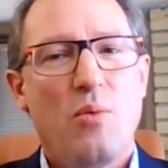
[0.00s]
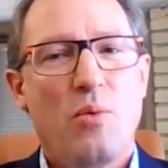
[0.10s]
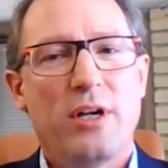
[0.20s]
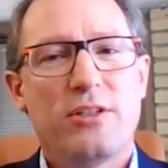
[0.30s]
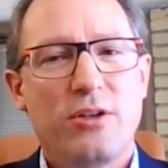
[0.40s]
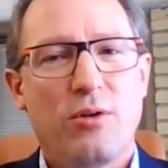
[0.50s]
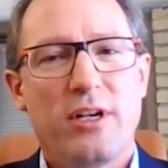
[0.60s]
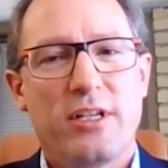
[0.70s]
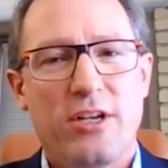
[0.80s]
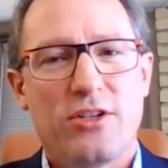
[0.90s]
What is the
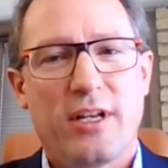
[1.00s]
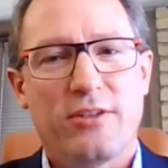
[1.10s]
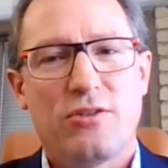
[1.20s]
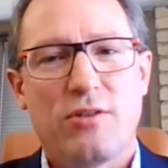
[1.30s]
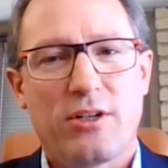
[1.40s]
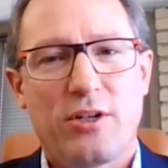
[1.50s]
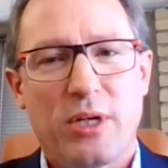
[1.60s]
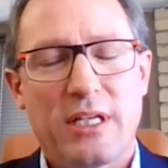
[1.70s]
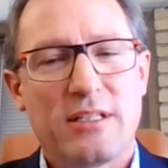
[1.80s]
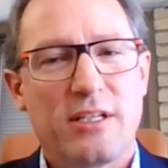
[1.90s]
orientation of structure?
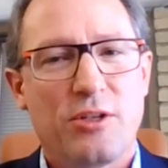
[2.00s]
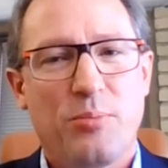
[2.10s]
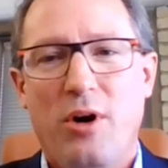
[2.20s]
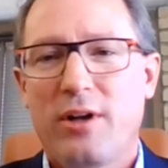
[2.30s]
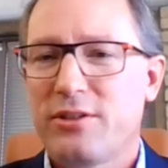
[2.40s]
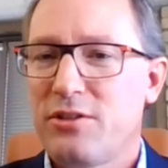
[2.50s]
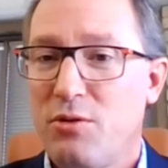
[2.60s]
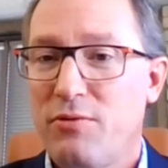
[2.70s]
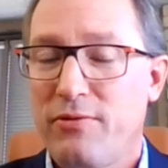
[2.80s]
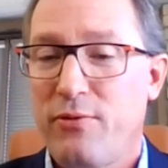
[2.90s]
Because these deposits
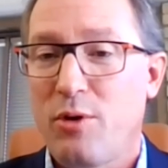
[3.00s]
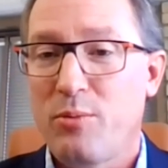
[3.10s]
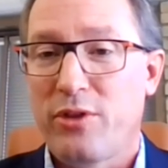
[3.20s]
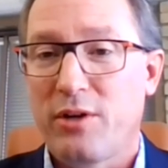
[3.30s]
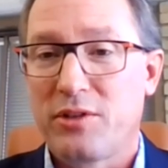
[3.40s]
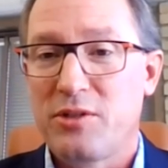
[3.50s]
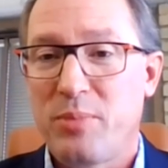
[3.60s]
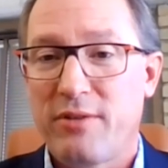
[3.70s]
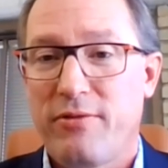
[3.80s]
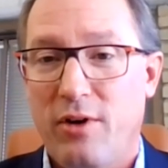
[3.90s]
don't form without these
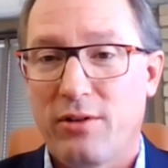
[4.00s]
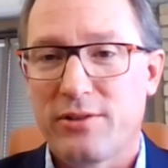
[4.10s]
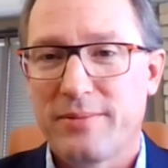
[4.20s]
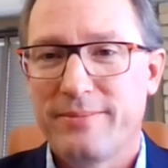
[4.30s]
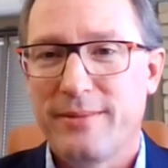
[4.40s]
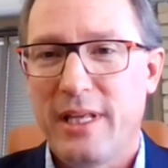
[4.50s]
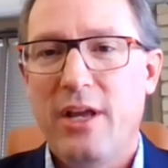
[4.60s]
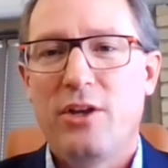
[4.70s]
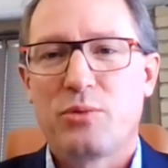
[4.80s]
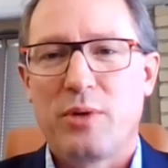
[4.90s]
big faults.
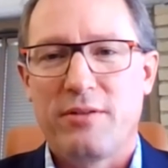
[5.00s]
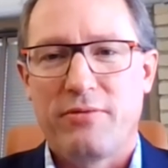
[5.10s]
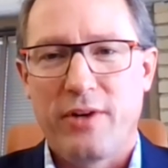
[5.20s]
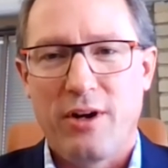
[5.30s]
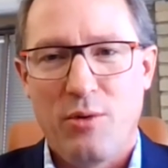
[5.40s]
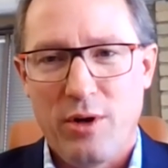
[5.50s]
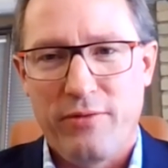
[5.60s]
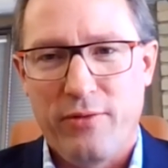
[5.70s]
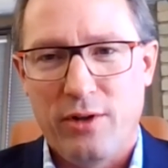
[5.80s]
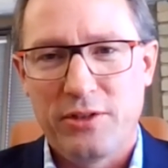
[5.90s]
So we need to figure out where
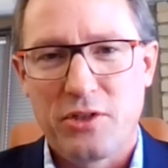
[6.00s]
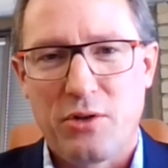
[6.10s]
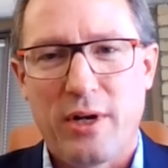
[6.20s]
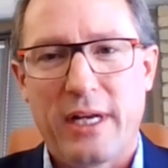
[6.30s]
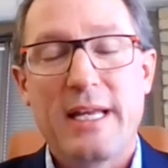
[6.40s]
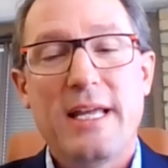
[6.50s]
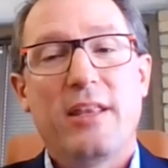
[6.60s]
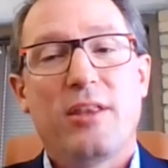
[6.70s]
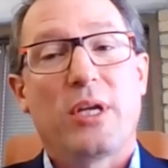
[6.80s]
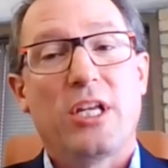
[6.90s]
the fault is going,
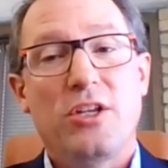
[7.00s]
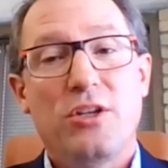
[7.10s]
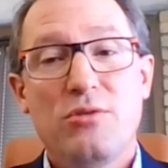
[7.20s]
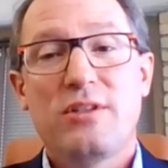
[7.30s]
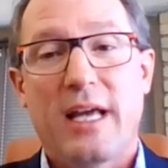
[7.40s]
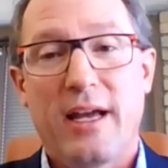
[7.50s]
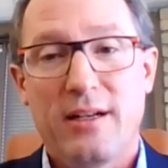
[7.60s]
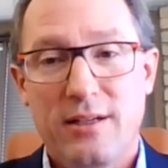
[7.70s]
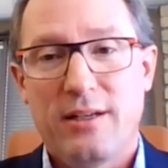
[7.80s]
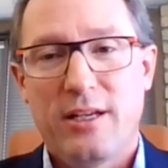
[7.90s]
then we can use that
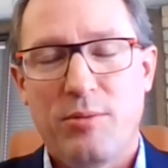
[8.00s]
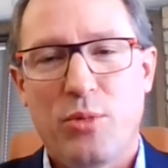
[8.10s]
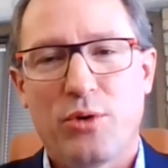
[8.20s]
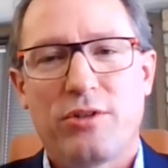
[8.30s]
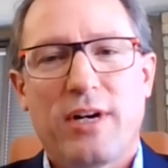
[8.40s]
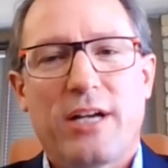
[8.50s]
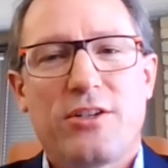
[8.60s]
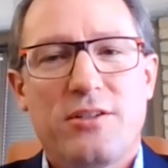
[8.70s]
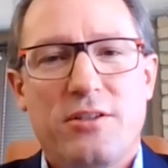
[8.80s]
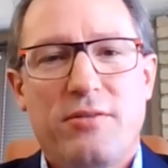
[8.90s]
in both
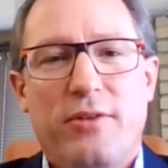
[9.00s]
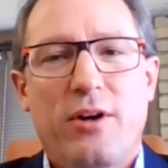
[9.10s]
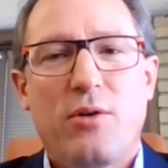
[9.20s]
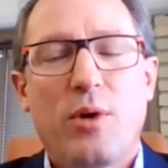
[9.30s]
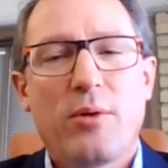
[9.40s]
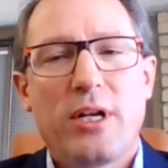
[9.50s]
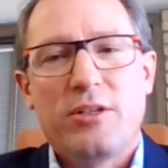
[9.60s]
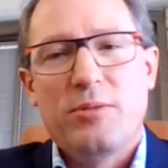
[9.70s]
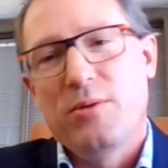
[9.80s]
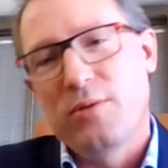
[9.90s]
directions to figure out where we
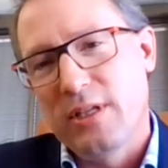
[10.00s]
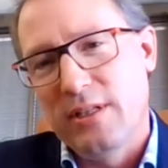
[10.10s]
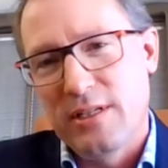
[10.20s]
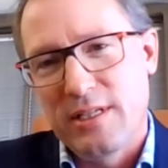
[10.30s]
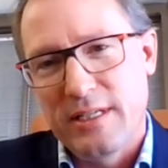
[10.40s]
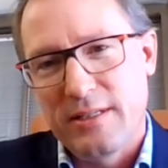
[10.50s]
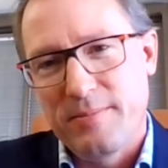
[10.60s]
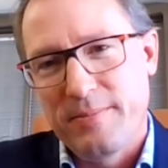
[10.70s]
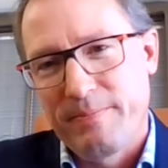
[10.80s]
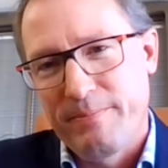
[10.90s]
need to be within this
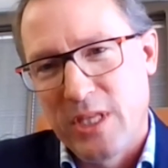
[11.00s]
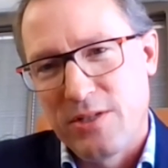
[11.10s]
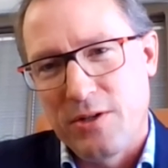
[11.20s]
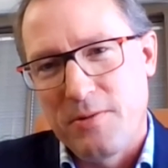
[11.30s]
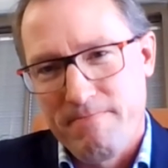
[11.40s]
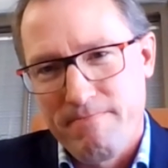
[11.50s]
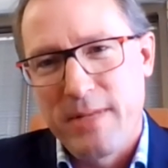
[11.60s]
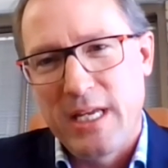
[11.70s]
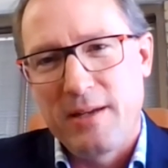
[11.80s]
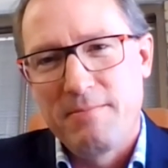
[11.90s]
system. So, so yeah.